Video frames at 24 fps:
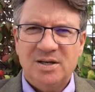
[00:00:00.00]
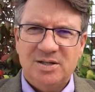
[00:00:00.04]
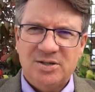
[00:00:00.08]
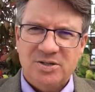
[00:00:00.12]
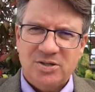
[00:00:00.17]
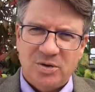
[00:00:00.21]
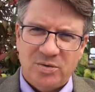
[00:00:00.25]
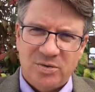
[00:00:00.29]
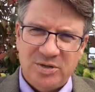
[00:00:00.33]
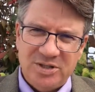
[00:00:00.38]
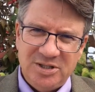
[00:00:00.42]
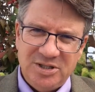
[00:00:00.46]

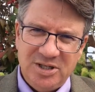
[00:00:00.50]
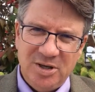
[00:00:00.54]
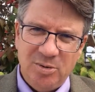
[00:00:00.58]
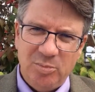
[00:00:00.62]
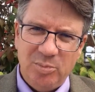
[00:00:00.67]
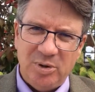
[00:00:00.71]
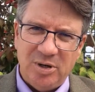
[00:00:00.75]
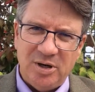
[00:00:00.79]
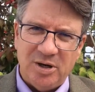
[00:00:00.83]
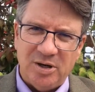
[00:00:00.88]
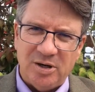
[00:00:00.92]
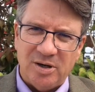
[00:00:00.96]
So the
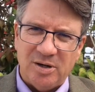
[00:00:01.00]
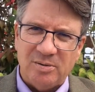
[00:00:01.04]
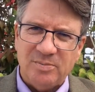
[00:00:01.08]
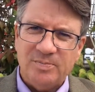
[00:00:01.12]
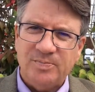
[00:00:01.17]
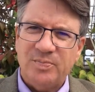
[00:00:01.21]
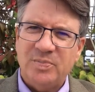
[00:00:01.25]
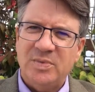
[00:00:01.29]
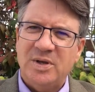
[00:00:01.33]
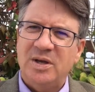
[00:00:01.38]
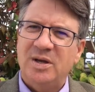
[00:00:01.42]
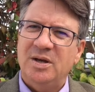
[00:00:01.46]
tip here
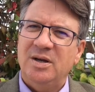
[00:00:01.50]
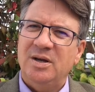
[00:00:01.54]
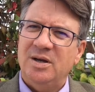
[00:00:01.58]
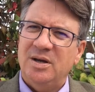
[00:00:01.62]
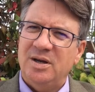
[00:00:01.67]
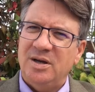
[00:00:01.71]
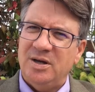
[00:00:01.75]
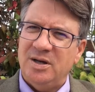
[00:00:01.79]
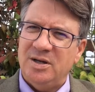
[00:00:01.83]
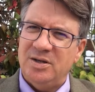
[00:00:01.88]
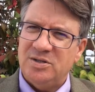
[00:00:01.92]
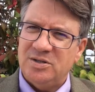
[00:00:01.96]

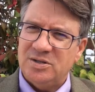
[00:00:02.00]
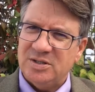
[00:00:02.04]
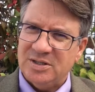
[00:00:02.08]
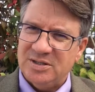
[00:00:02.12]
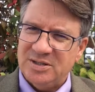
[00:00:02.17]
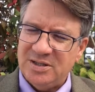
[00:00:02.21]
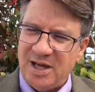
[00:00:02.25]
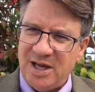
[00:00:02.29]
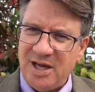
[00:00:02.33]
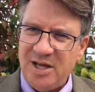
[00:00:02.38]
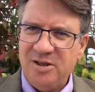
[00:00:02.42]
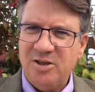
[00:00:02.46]
is to
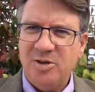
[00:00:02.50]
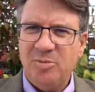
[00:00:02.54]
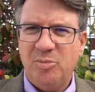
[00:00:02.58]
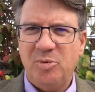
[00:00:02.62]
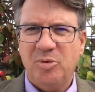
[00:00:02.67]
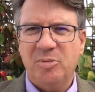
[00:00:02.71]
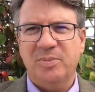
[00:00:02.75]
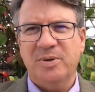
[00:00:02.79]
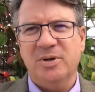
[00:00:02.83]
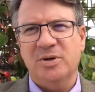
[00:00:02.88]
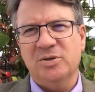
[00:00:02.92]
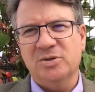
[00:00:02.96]
take the
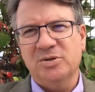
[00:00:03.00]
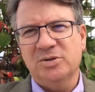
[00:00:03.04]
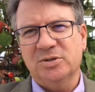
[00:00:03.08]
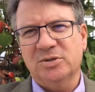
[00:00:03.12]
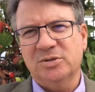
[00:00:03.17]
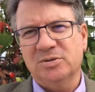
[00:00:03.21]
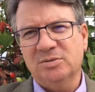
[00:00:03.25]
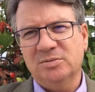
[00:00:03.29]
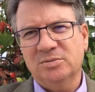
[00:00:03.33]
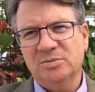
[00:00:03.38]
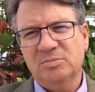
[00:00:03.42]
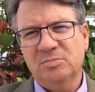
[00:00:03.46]

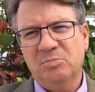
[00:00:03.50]
proposal,